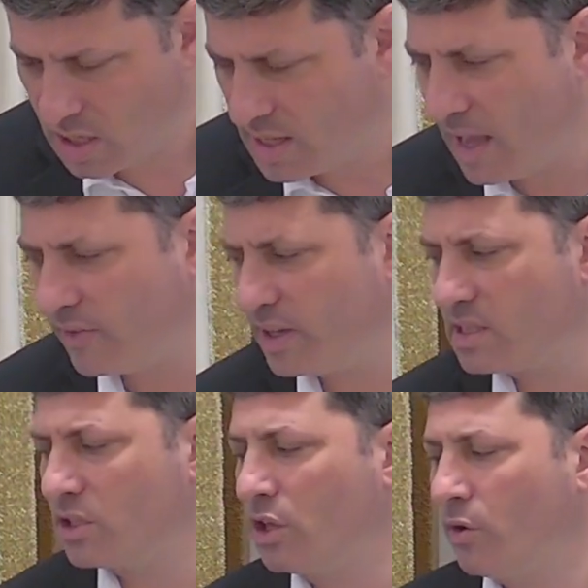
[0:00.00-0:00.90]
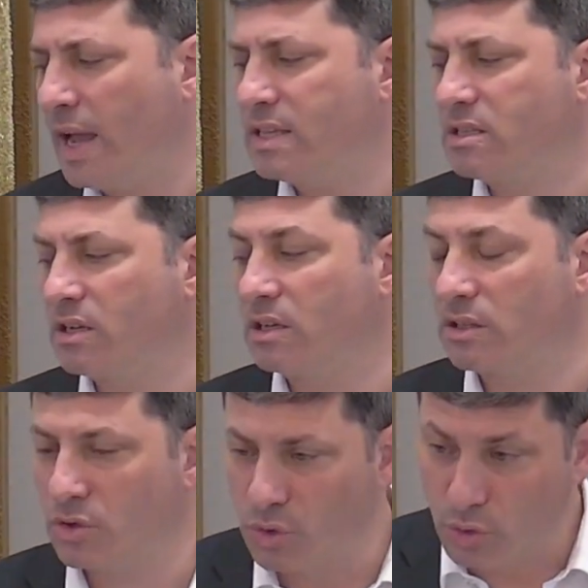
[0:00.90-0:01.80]
You have an Issur
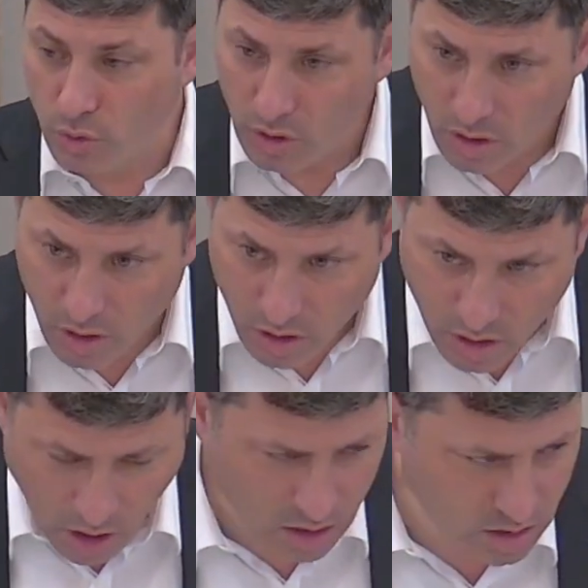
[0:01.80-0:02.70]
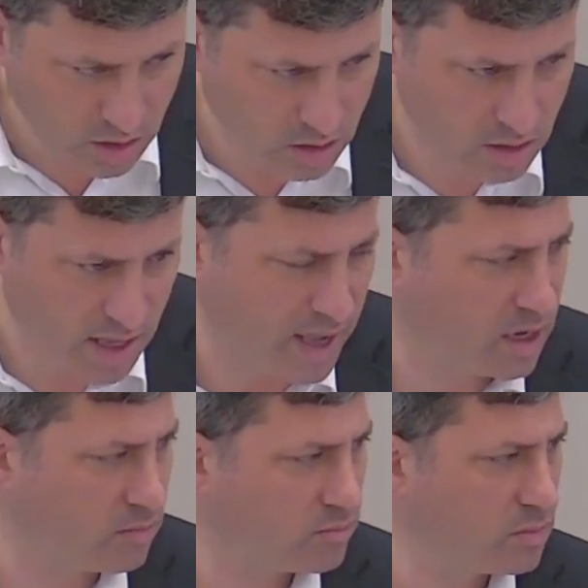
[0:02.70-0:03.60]
d'oraisa to cut the, the hay.
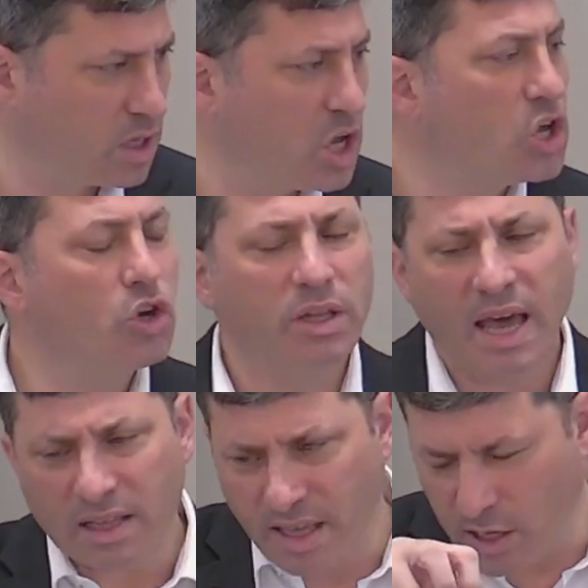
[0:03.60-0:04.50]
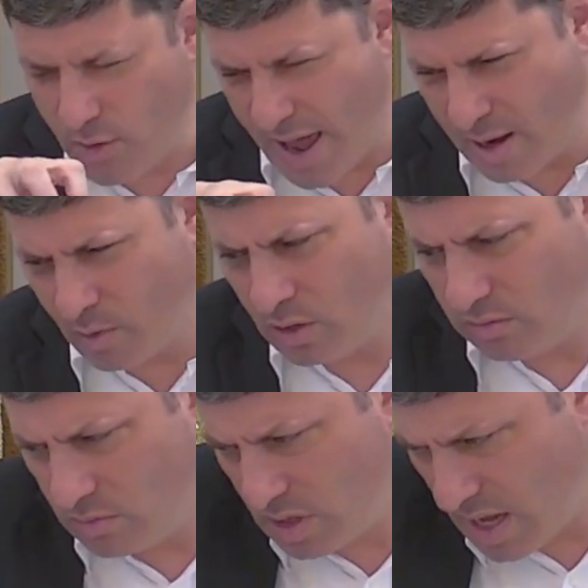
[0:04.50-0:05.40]
You're allowed to take your animal
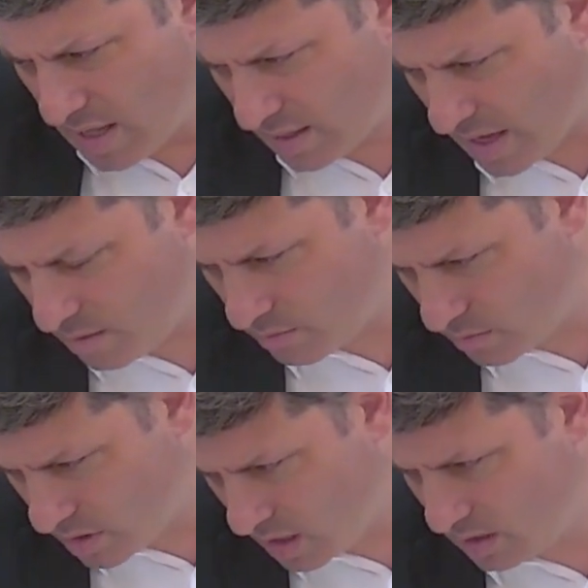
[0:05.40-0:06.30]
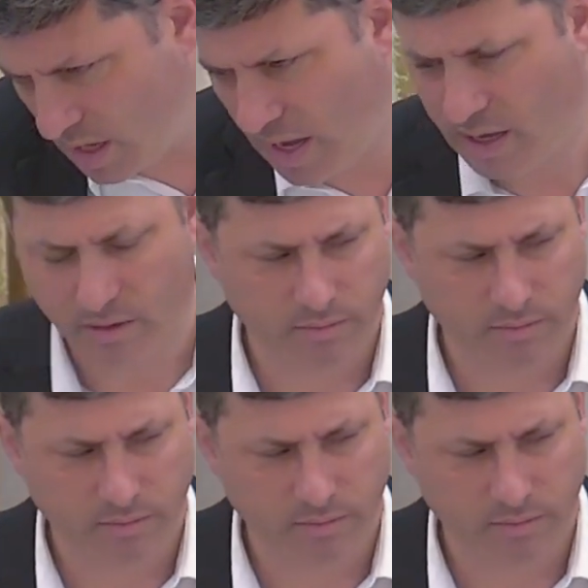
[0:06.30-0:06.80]
and let him eat the hay.